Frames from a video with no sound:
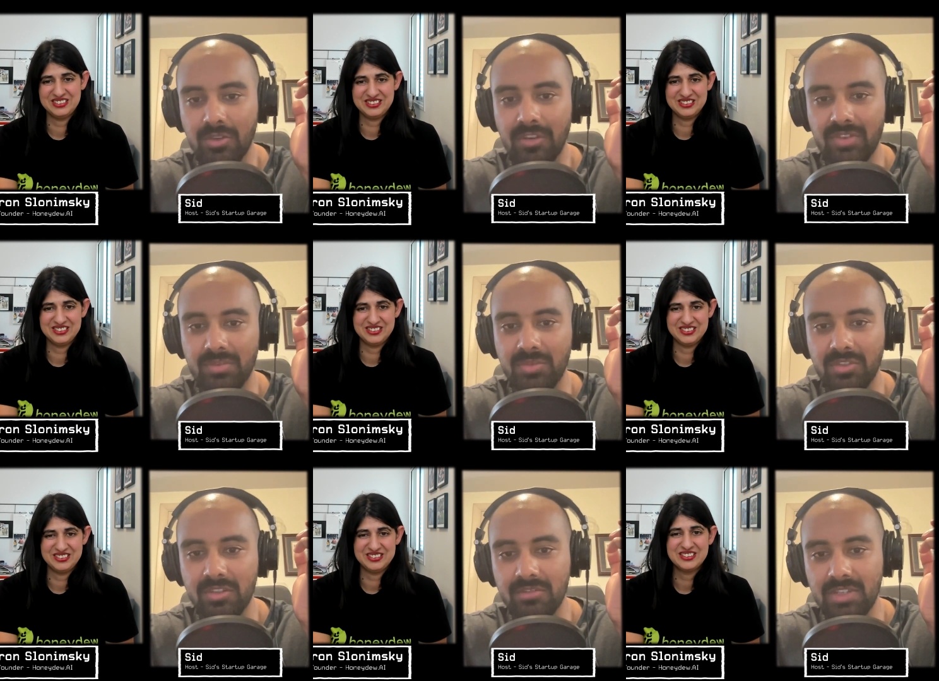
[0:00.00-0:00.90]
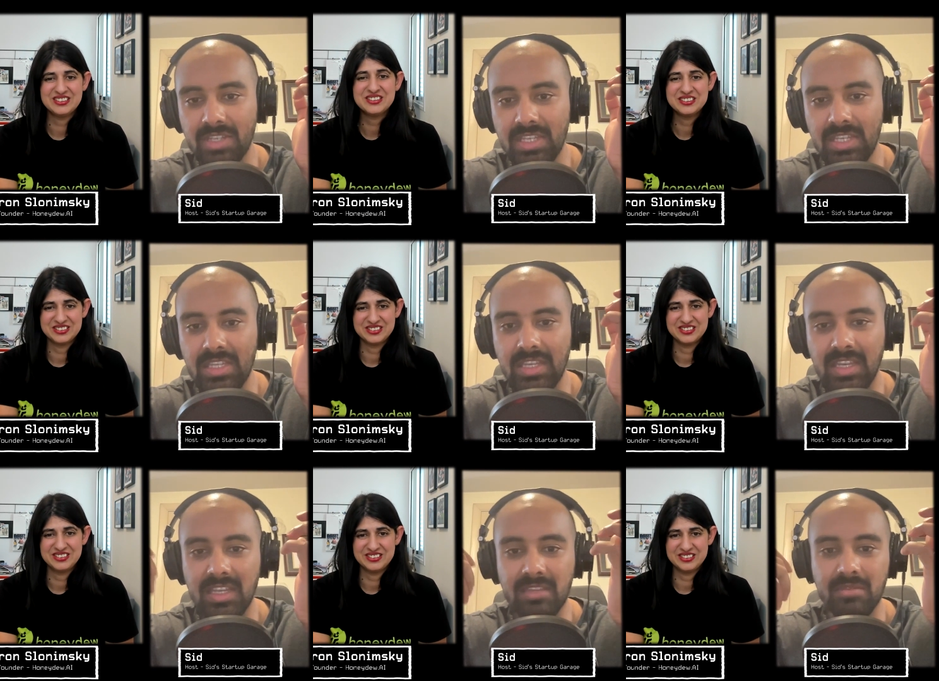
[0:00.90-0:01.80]
Speaker 1: you got from your degree
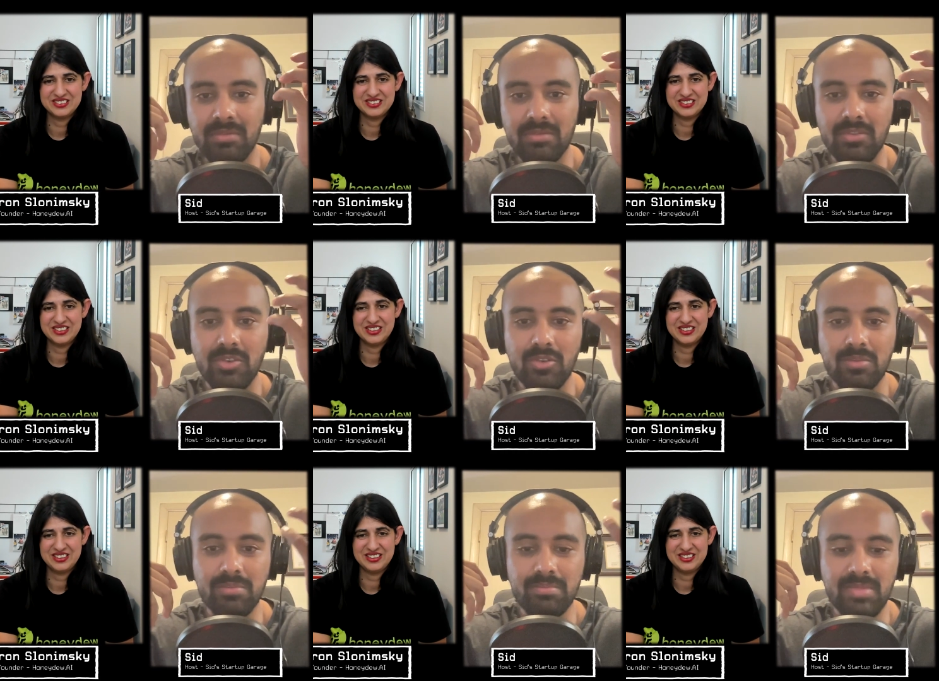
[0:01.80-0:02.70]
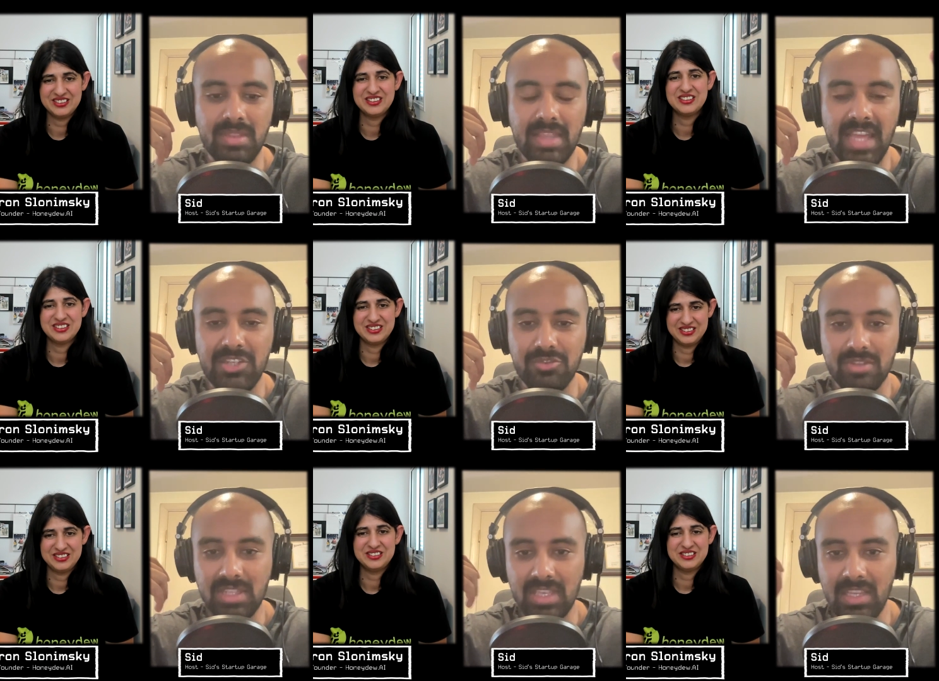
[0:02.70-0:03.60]
and your
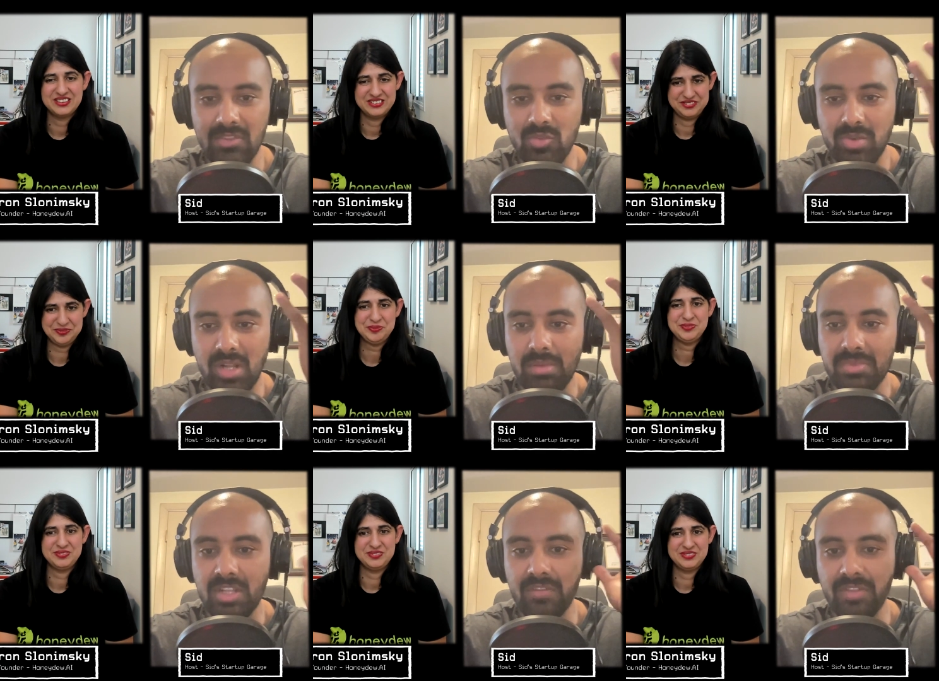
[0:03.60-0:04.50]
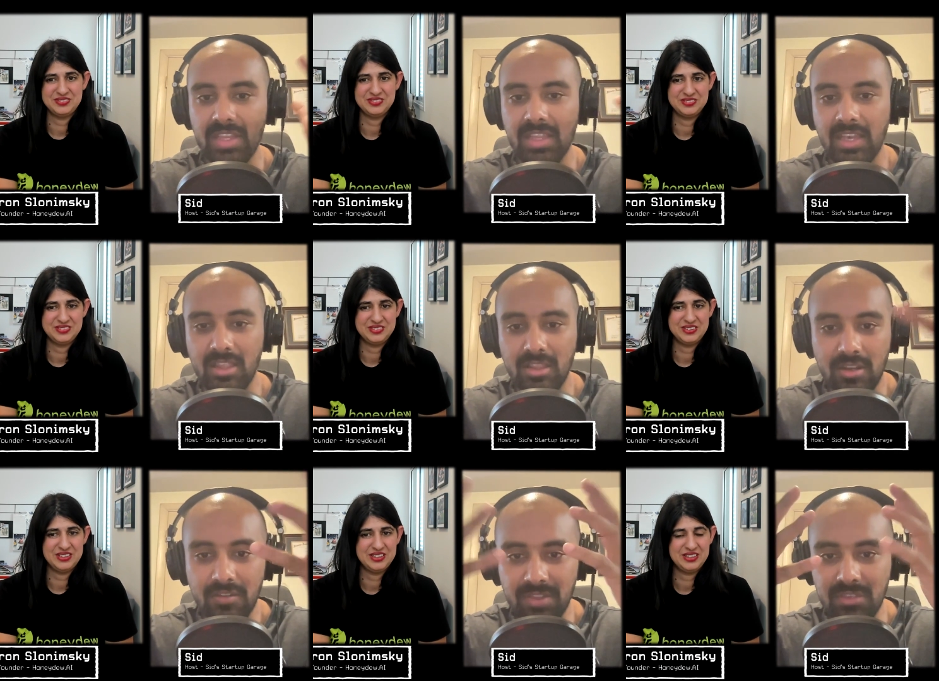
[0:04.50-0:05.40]
natural keen to problem solving, like a lot
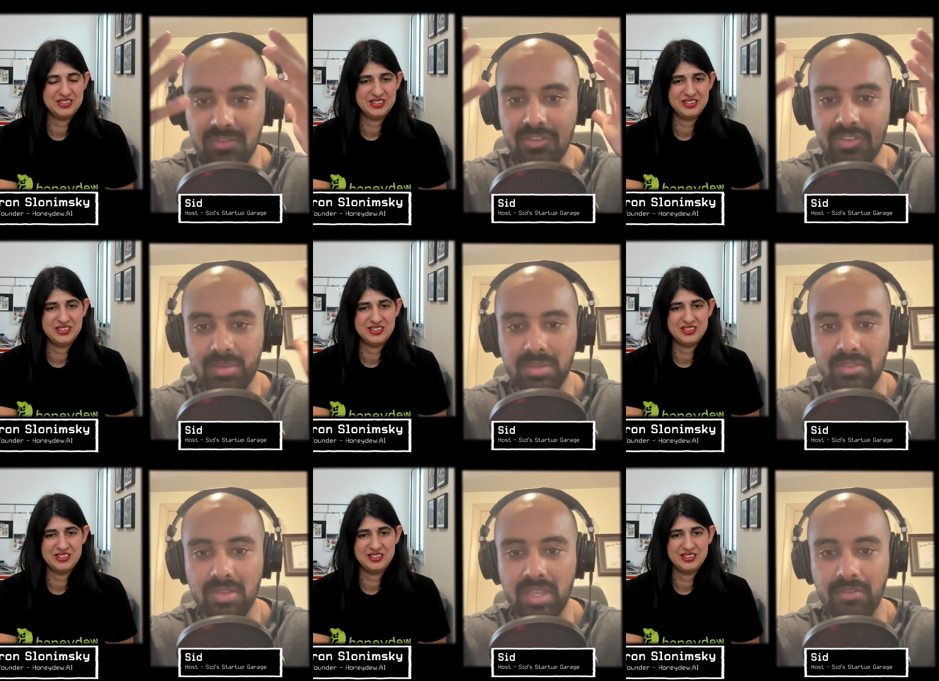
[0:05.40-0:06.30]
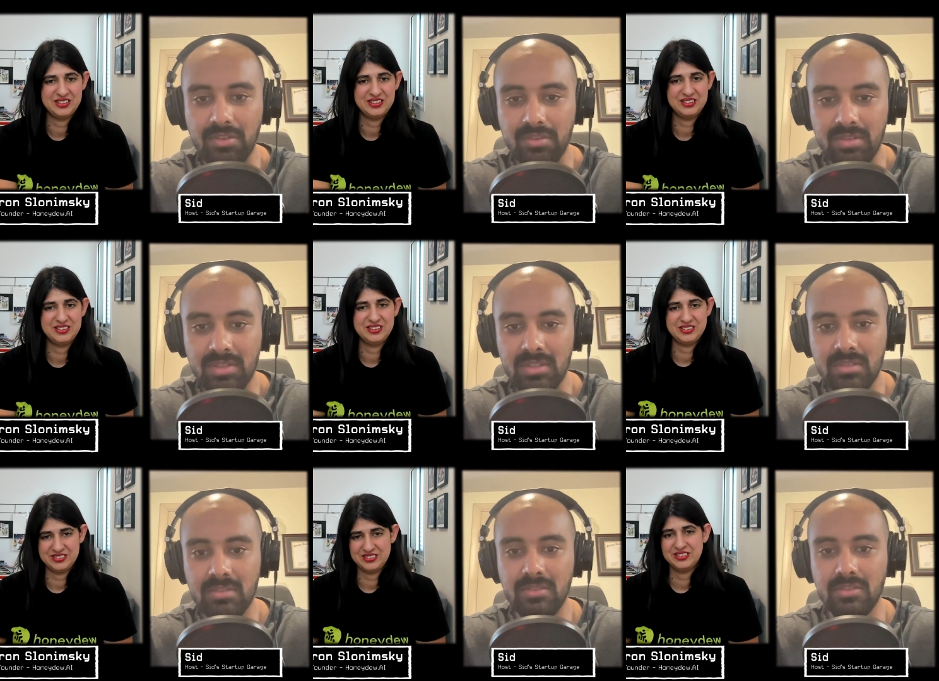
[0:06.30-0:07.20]
of things just coming together
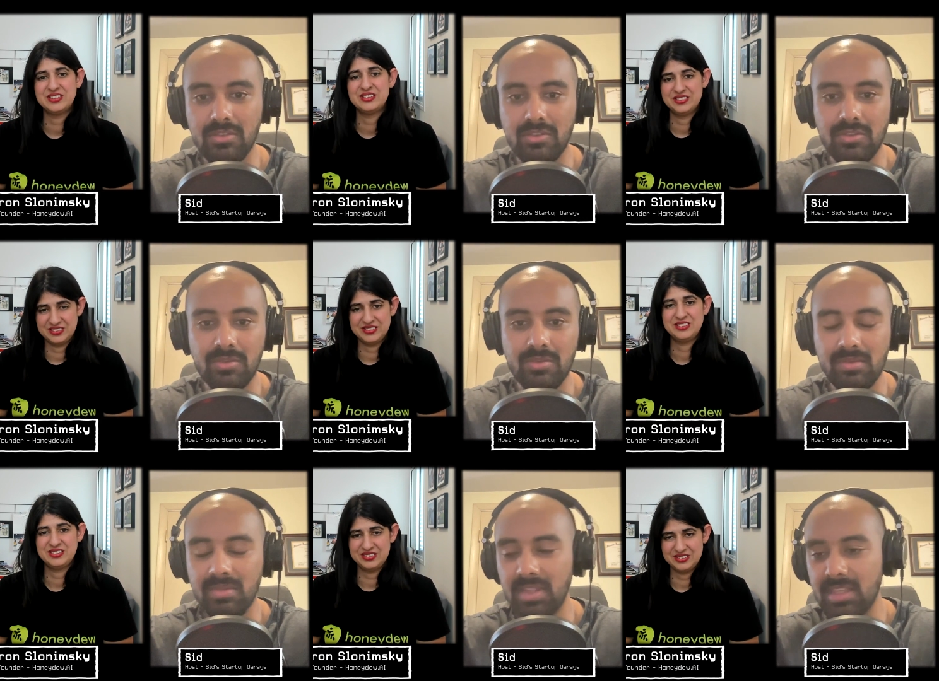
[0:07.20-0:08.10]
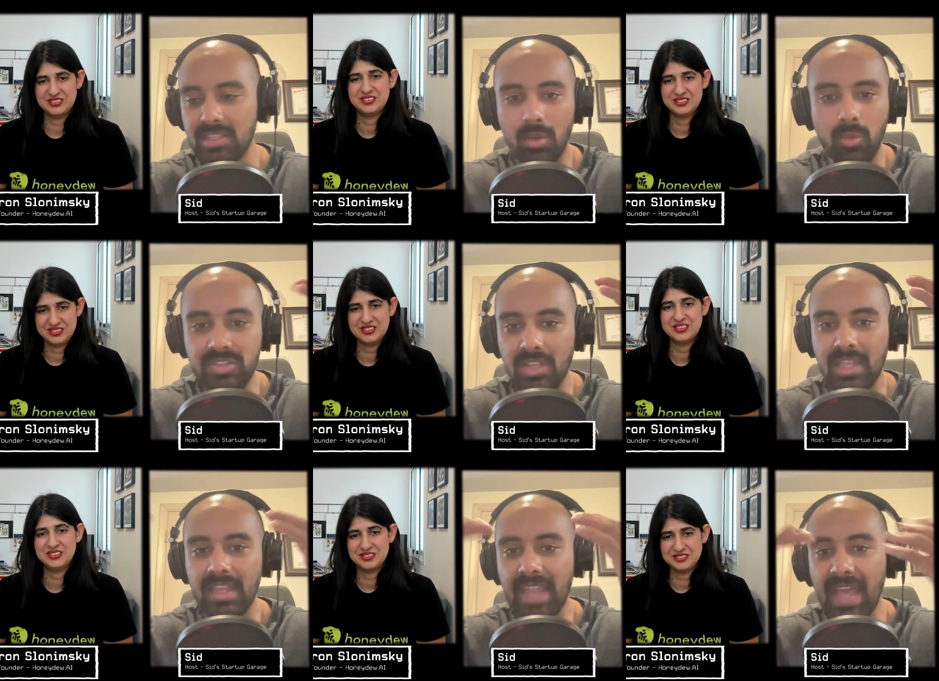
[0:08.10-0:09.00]
to it, it wasn't like
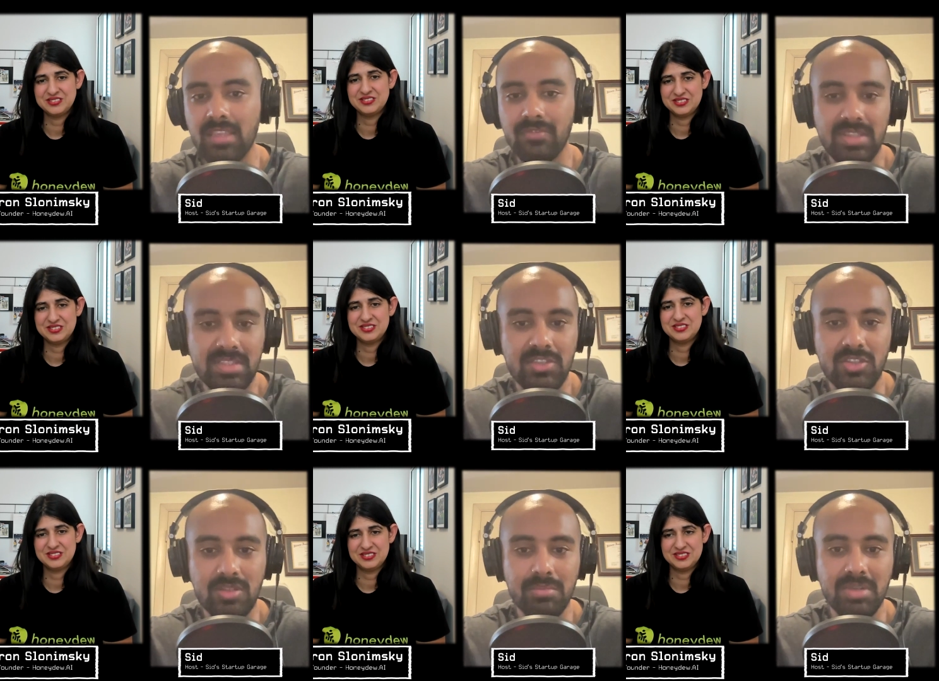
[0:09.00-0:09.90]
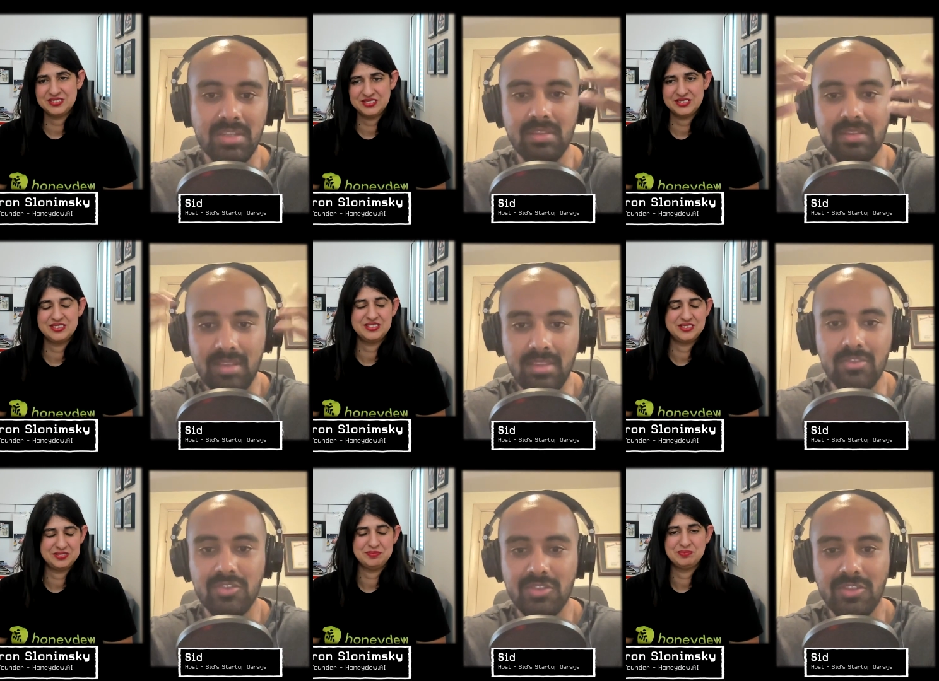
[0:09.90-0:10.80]
an active decision, but it
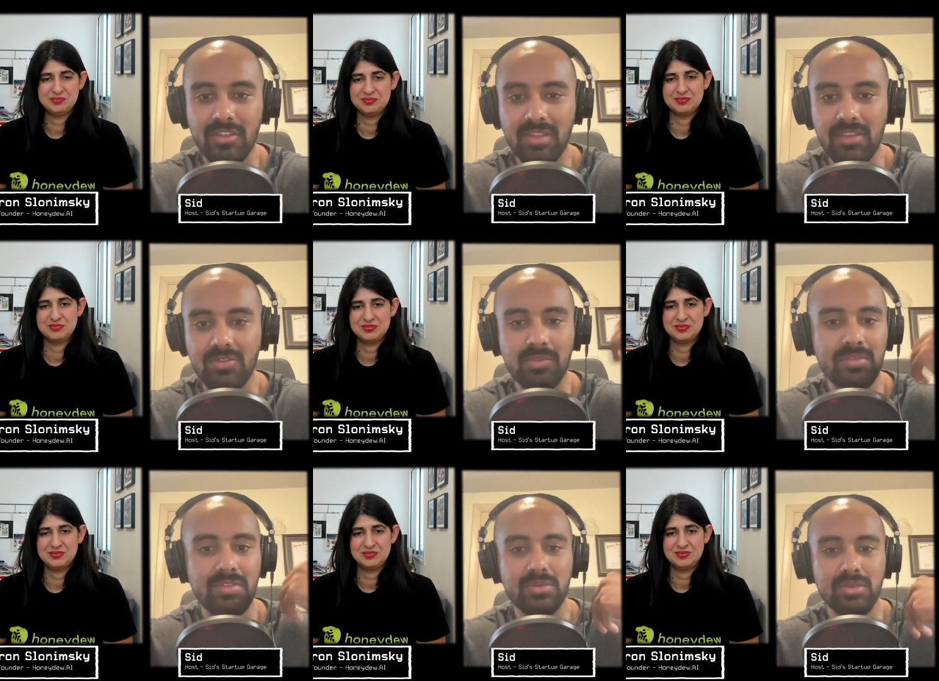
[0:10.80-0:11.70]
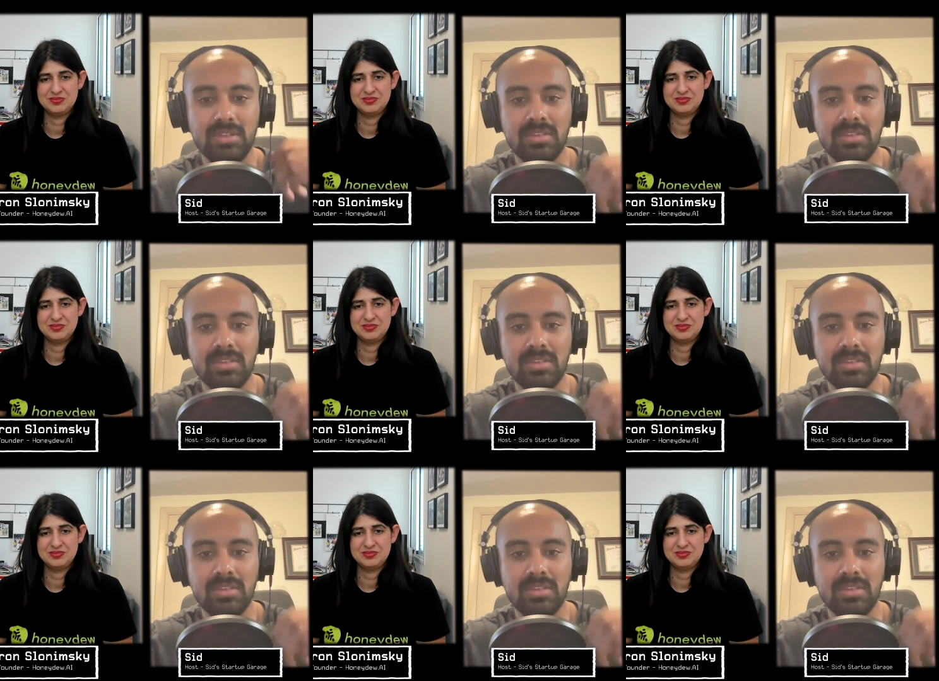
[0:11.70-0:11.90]
just turned out to be this way.